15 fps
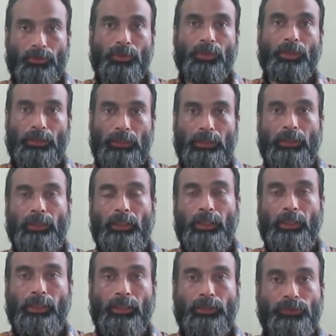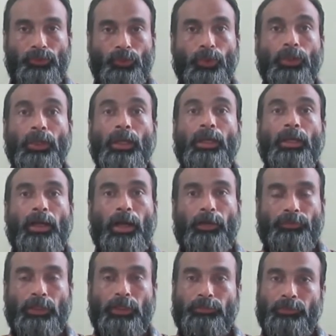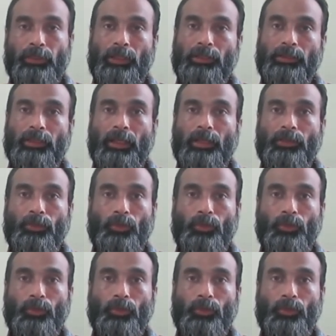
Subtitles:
areas. So after defining that,